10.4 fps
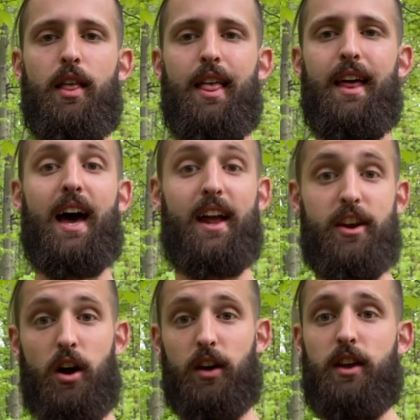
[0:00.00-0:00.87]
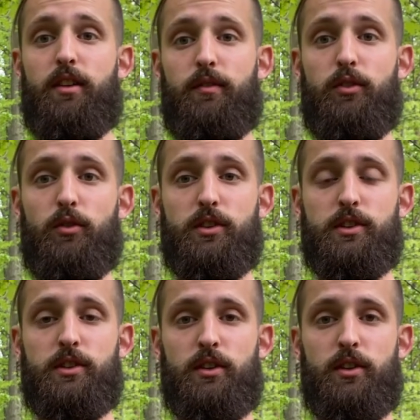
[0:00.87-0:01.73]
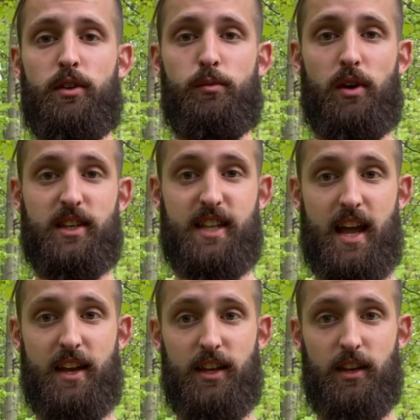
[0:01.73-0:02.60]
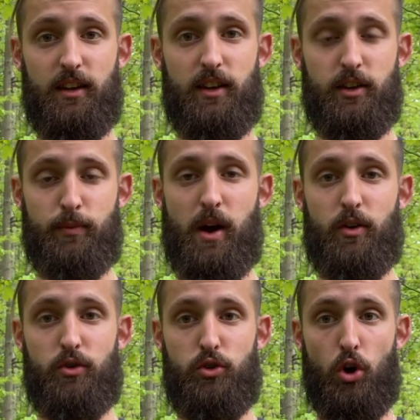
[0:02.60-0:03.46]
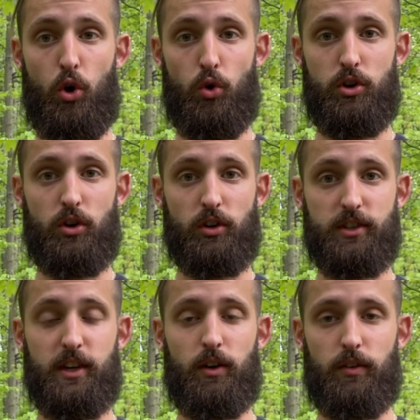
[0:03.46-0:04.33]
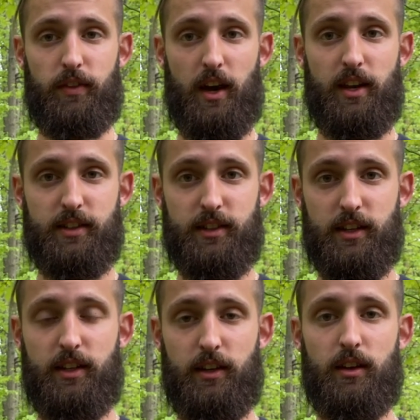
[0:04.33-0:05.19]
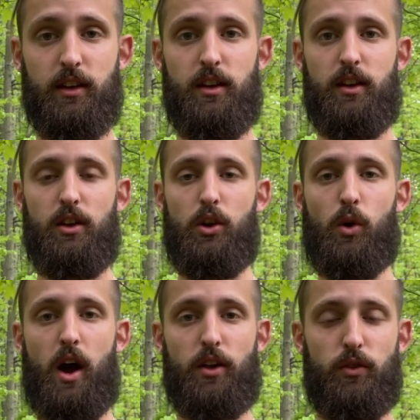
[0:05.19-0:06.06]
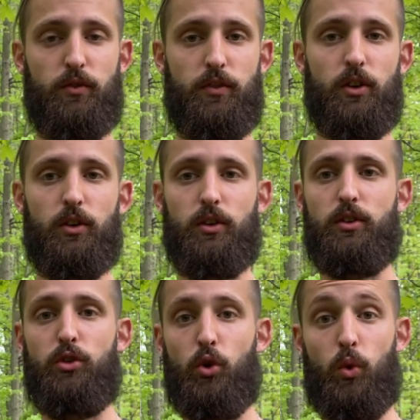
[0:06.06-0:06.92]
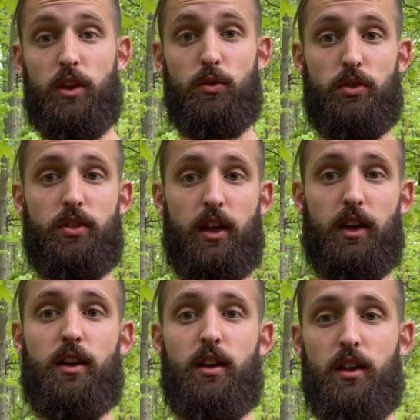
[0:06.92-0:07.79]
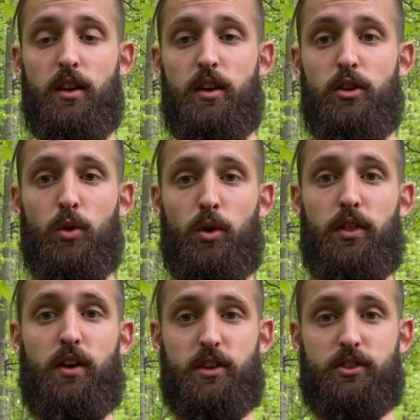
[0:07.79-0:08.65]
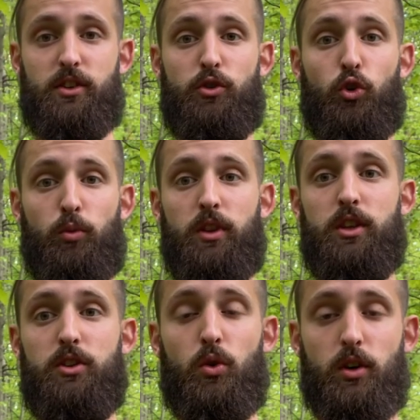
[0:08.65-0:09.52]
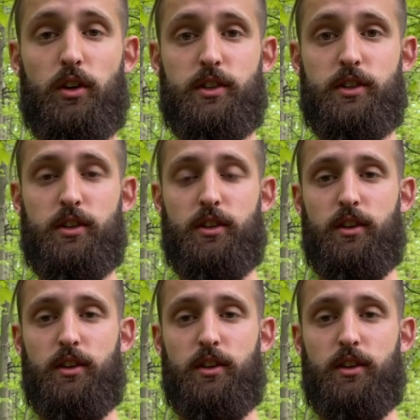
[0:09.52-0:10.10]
and how to not get influenced by standing in your power. Know yourself. That is the key. Know how you feel. Know what you think. Know what thoughts are normally yours.